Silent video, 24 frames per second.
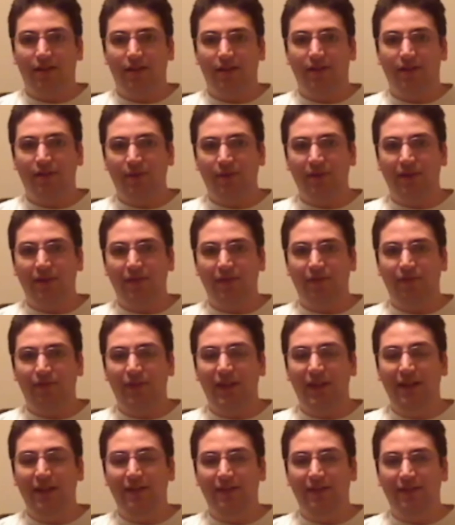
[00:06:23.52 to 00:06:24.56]
Going to
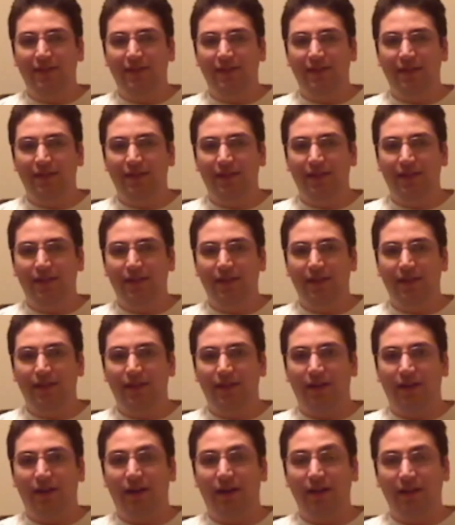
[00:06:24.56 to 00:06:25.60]
feats,
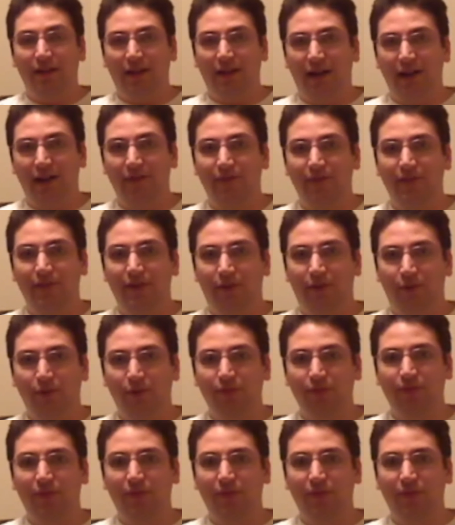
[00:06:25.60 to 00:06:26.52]
a lot of the old